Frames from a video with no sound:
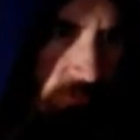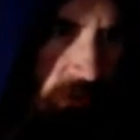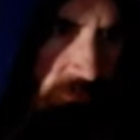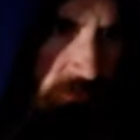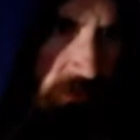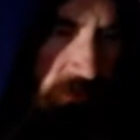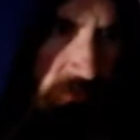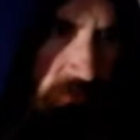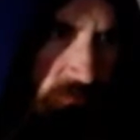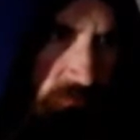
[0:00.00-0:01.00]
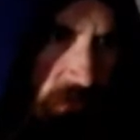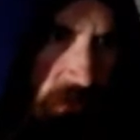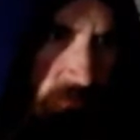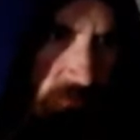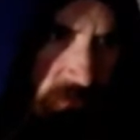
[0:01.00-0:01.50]
Has like kind of a different vibe
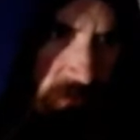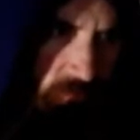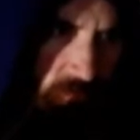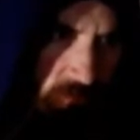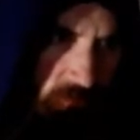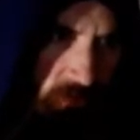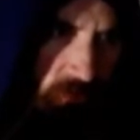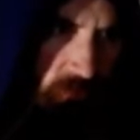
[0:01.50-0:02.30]
altogether than this guy.